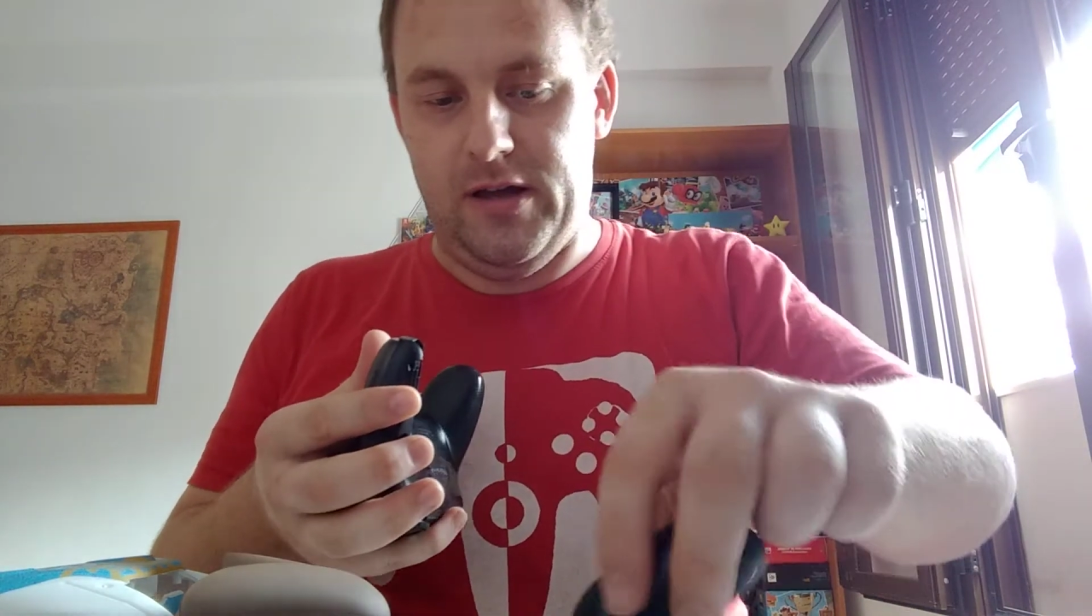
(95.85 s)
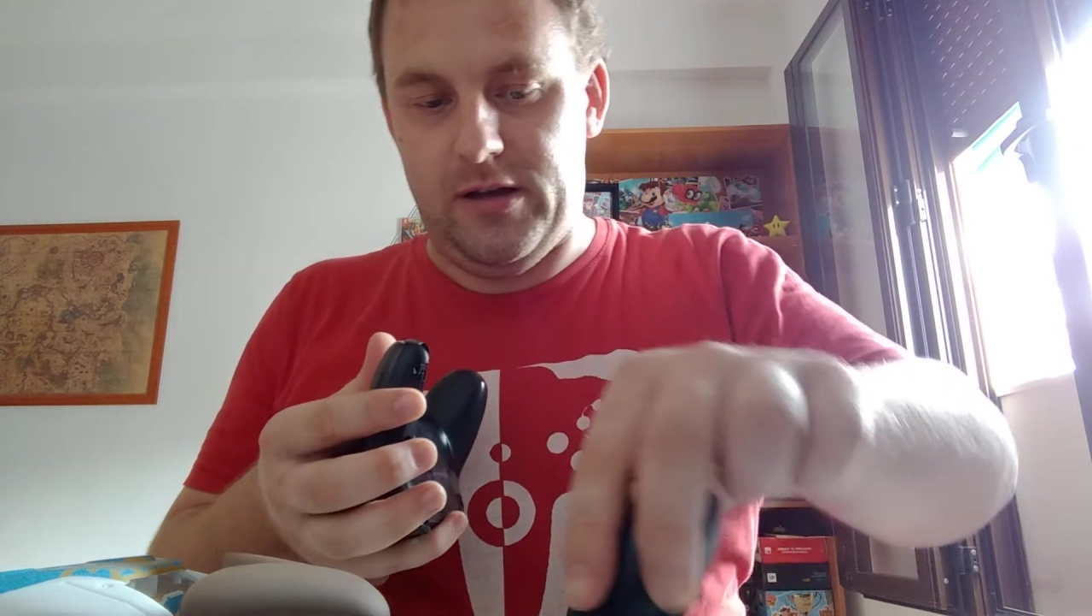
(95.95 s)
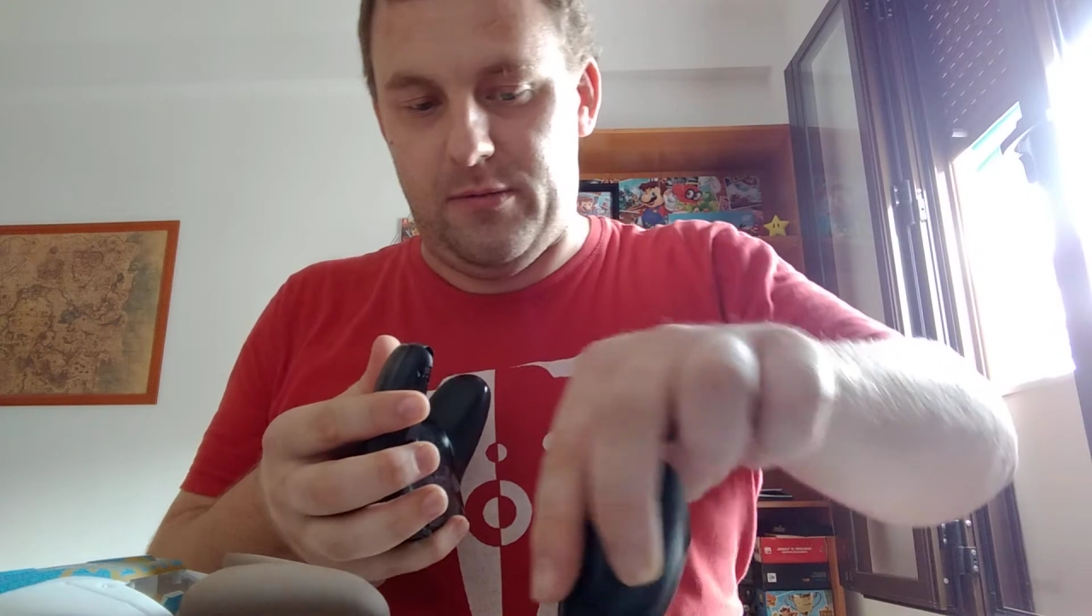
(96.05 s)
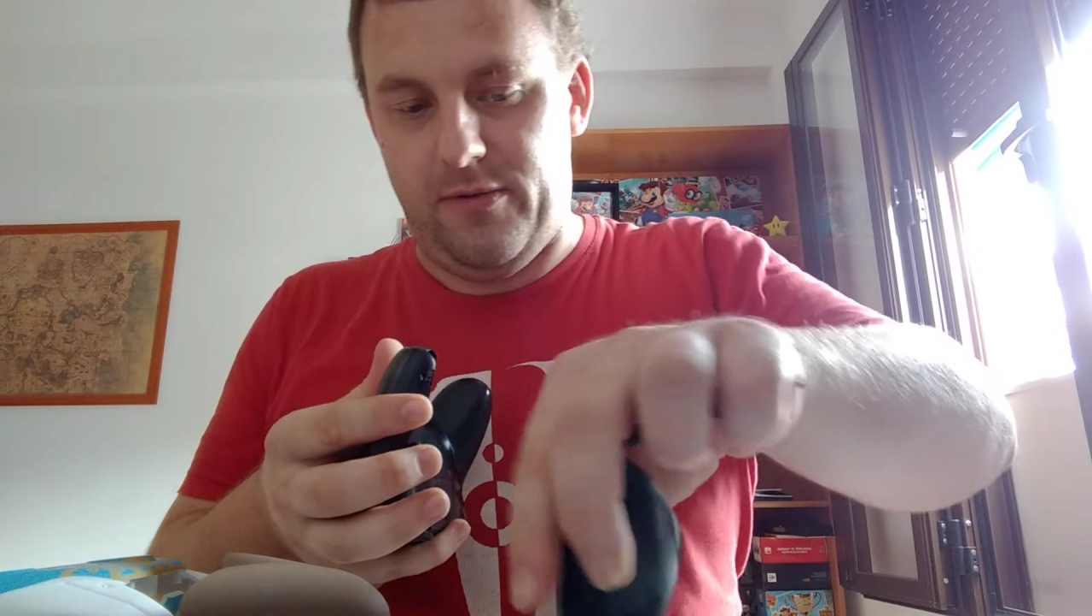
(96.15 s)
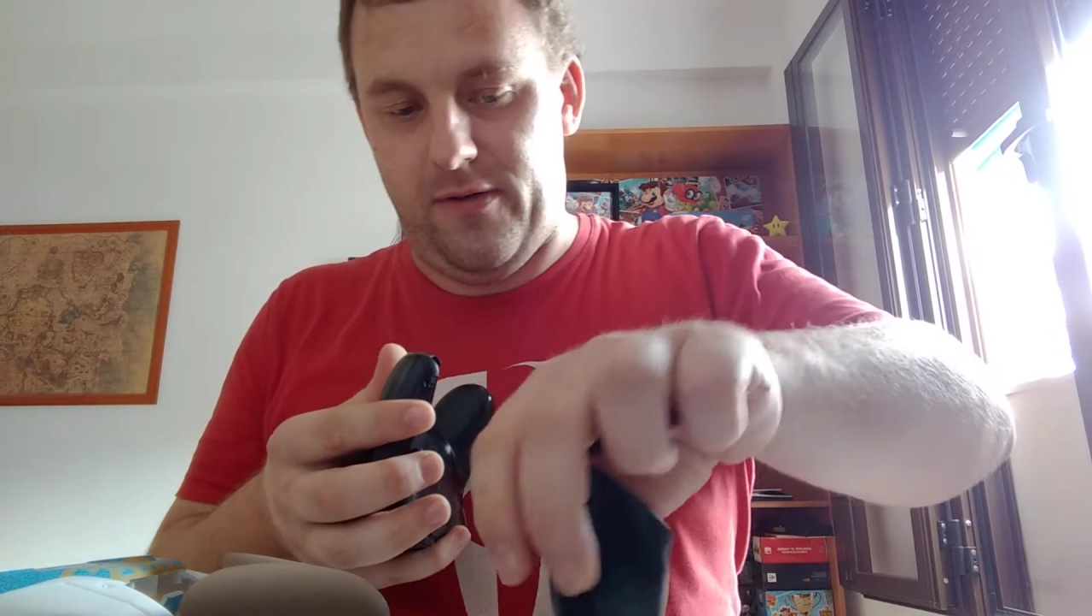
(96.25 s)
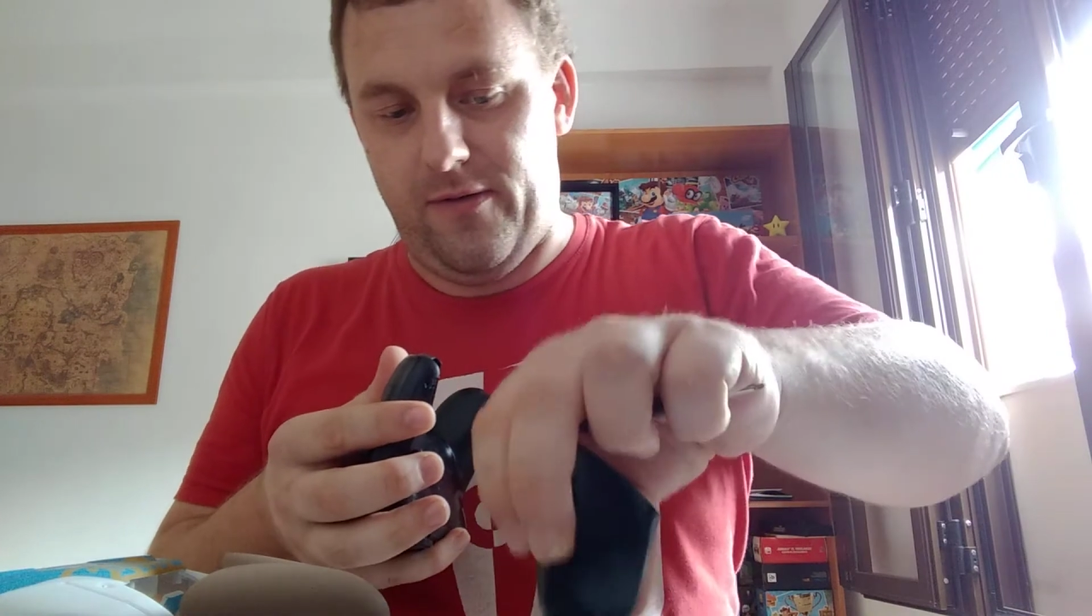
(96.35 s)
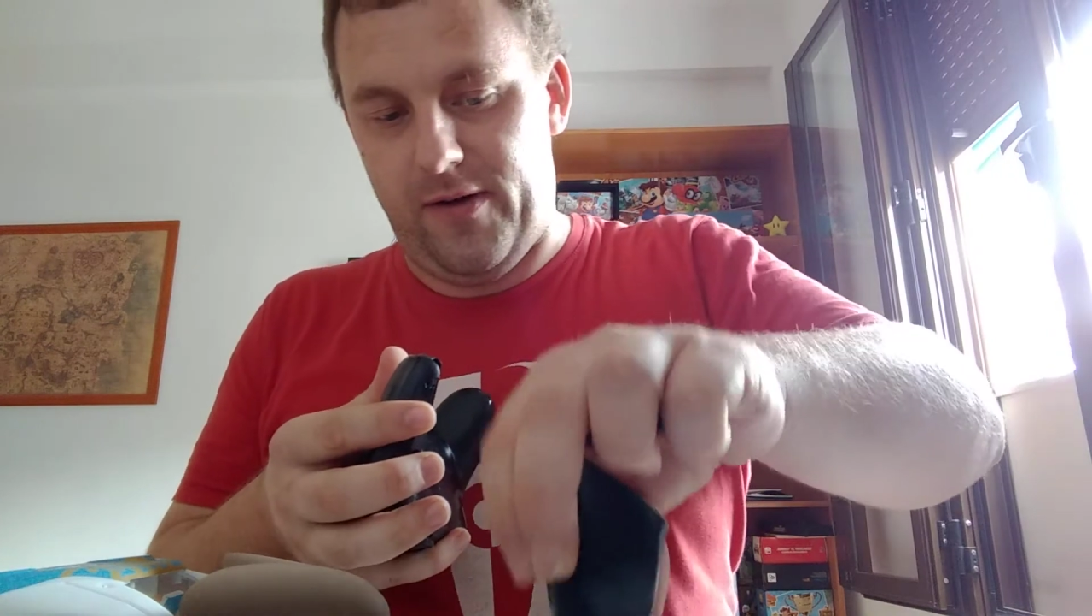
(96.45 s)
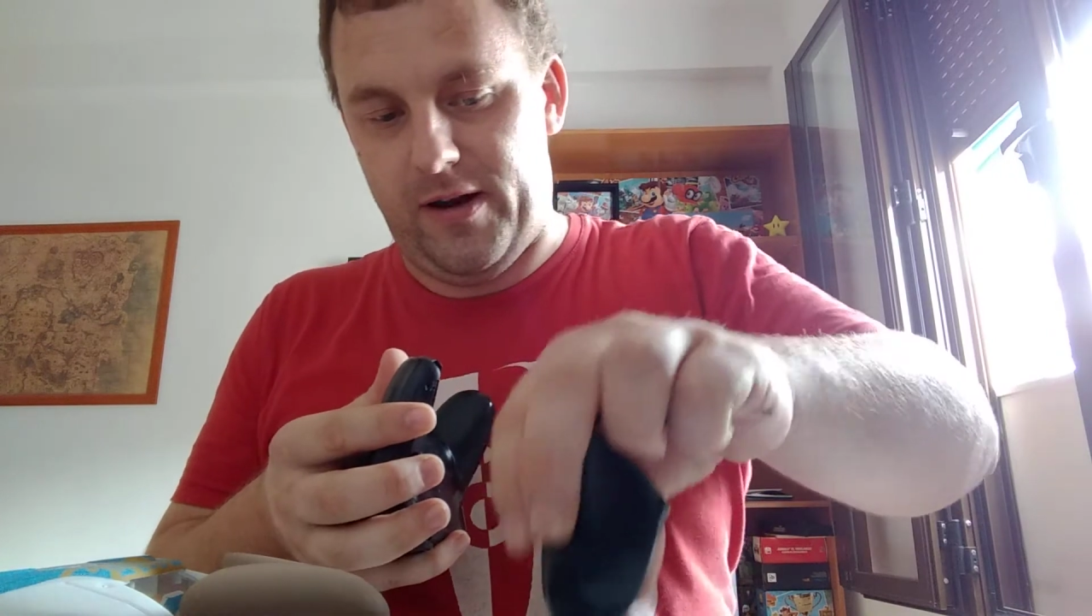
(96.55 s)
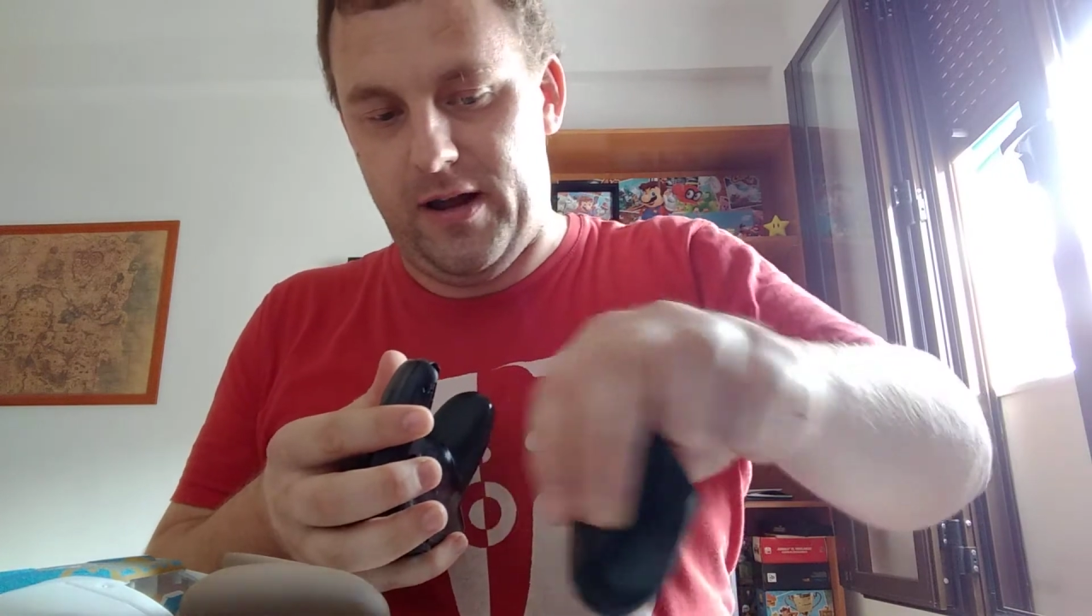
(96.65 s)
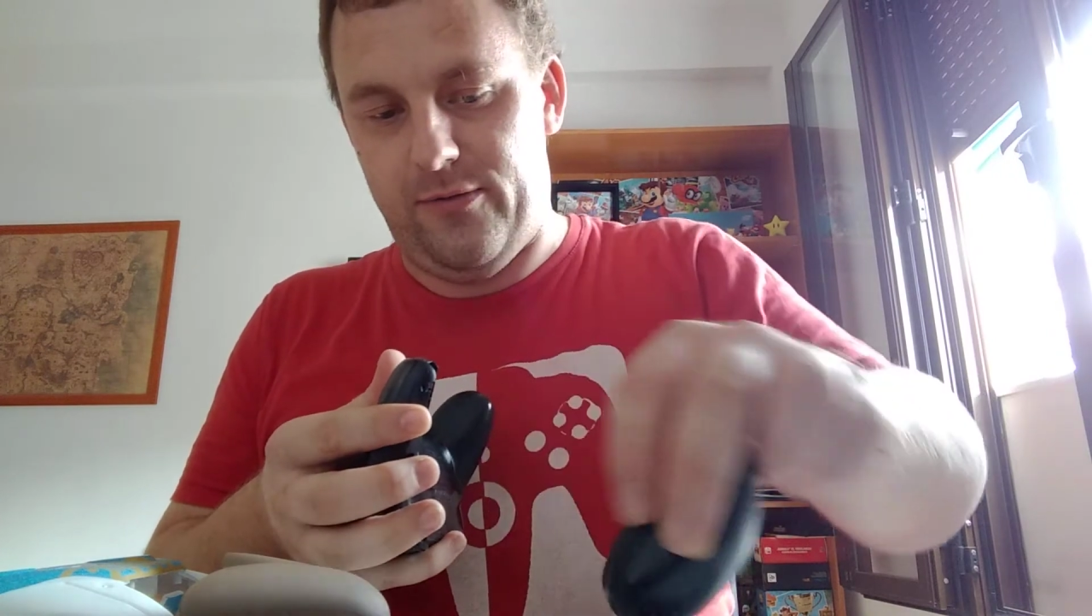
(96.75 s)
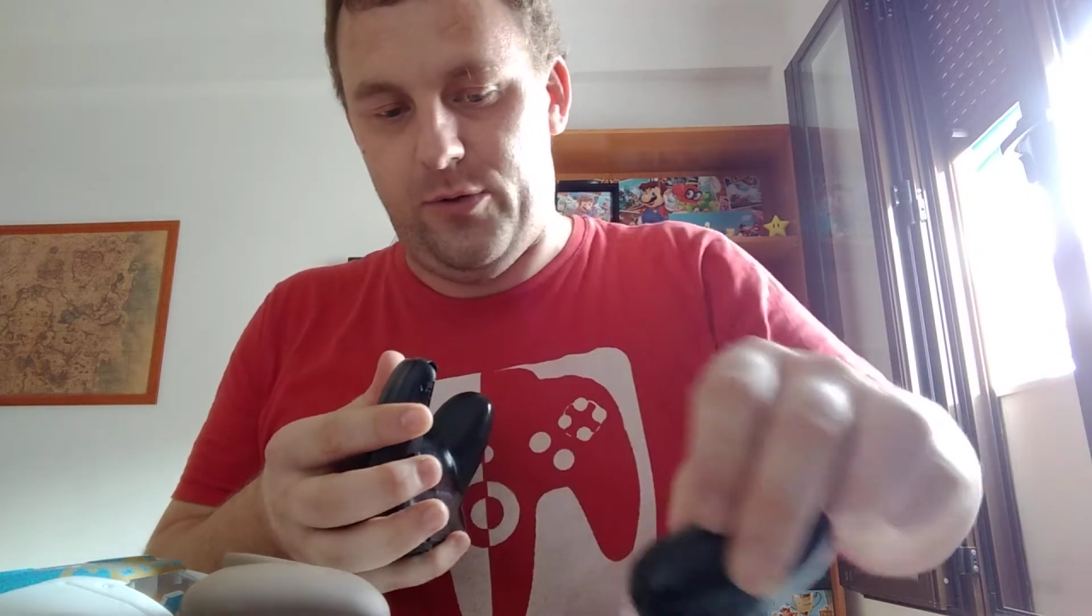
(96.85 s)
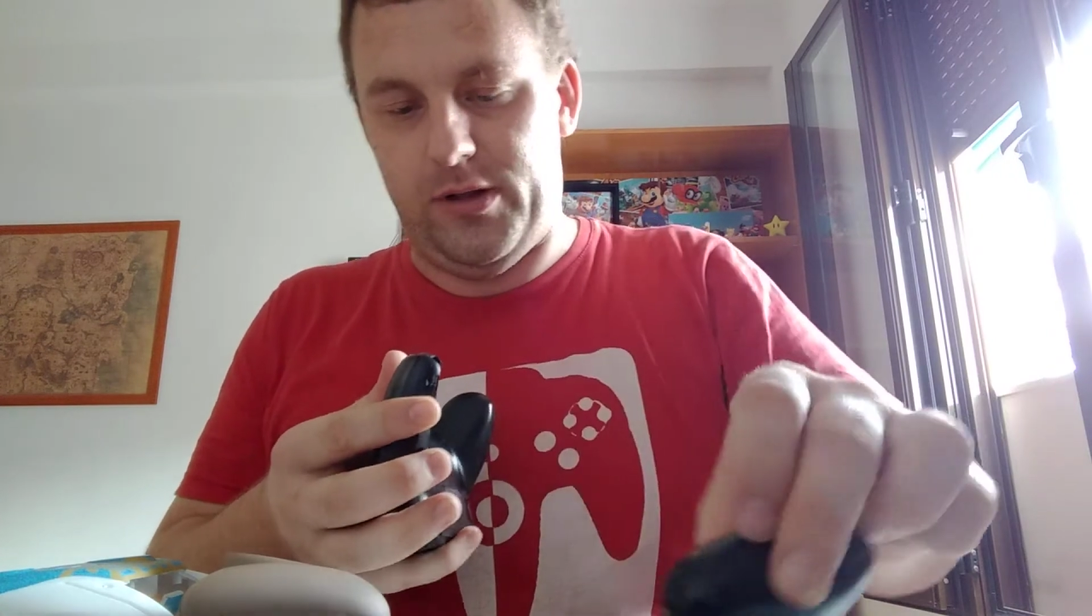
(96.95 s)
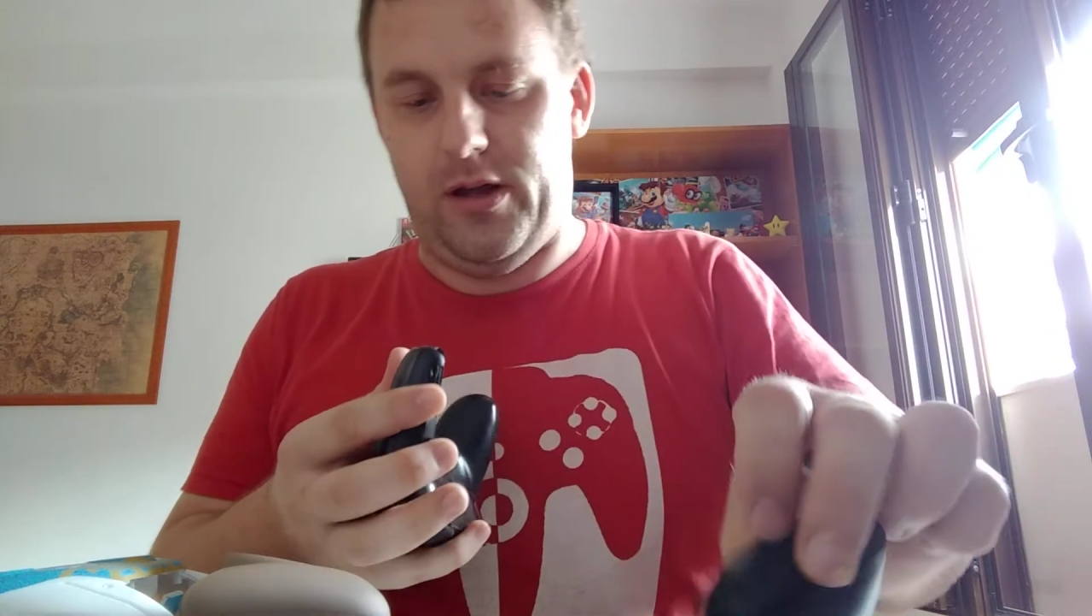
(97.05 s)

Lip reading: I'll be very, very careful I